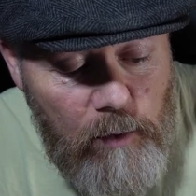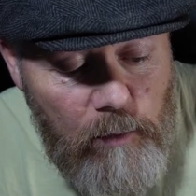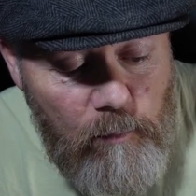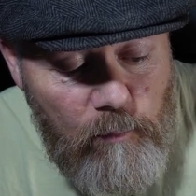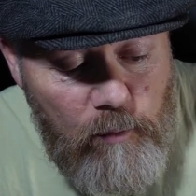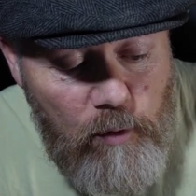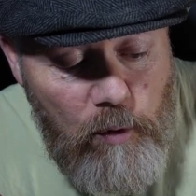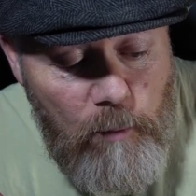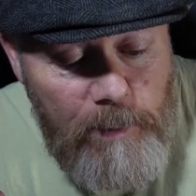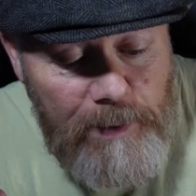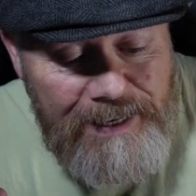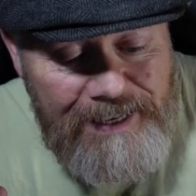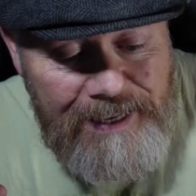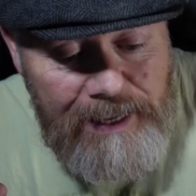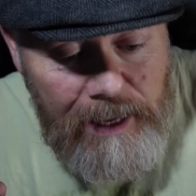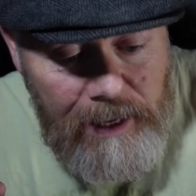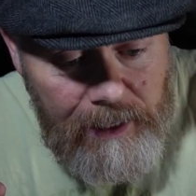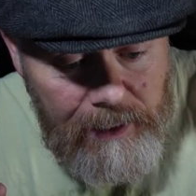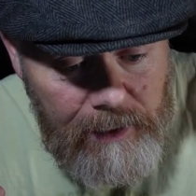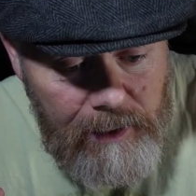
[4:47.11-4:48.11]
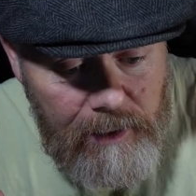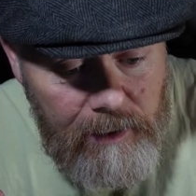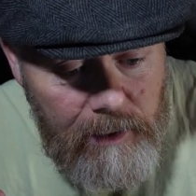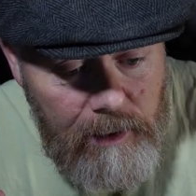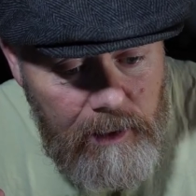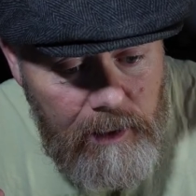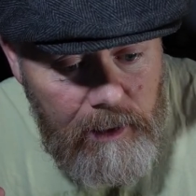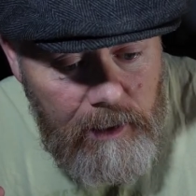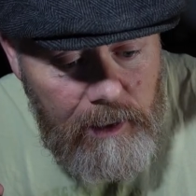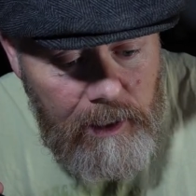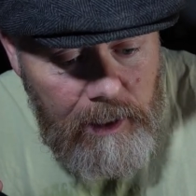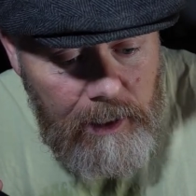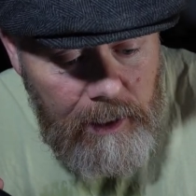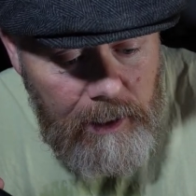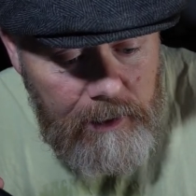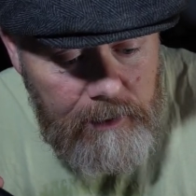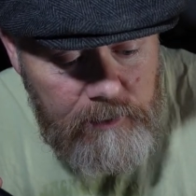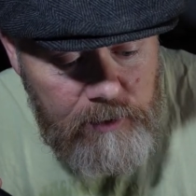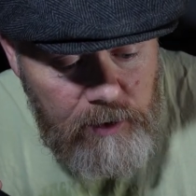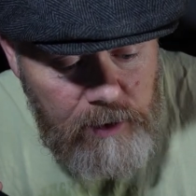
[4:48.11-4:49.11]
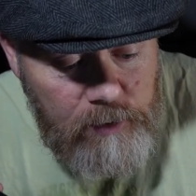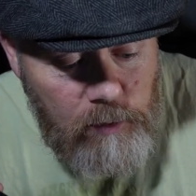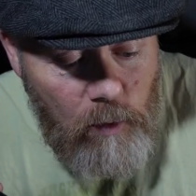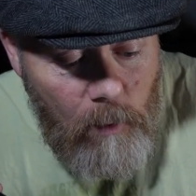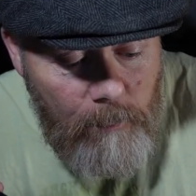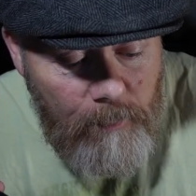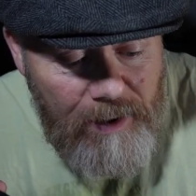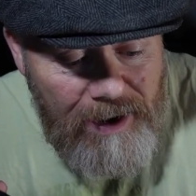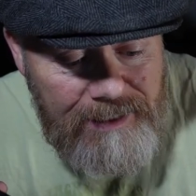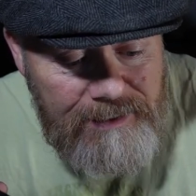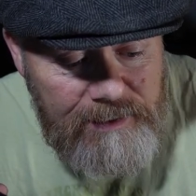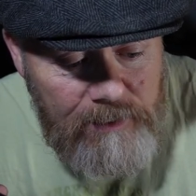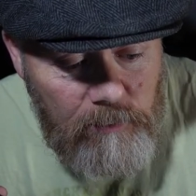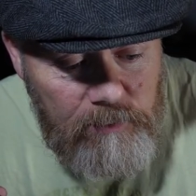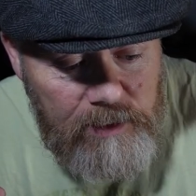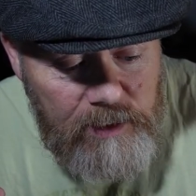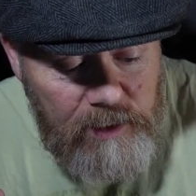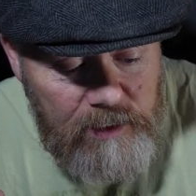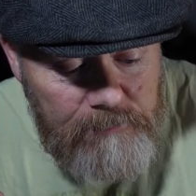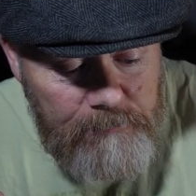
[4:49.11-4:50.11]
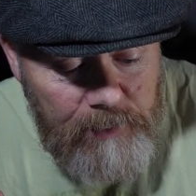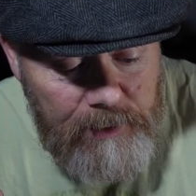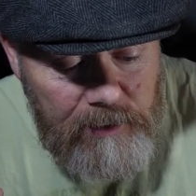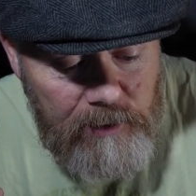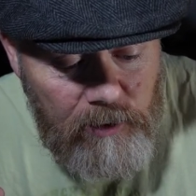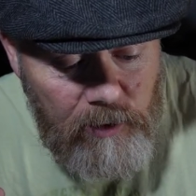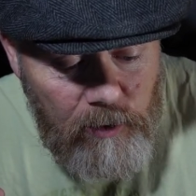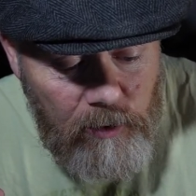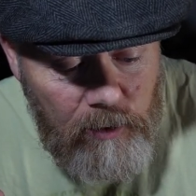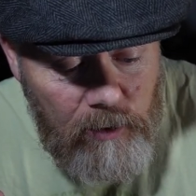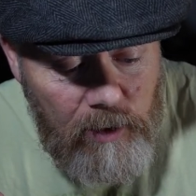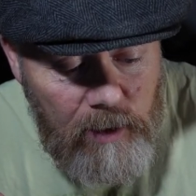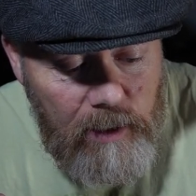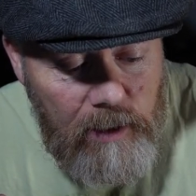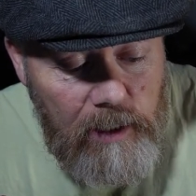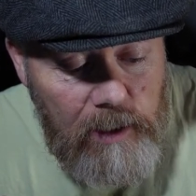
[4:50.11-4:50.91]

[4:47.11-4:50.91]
Rubenking. Uh, so let's go back down to this bit here.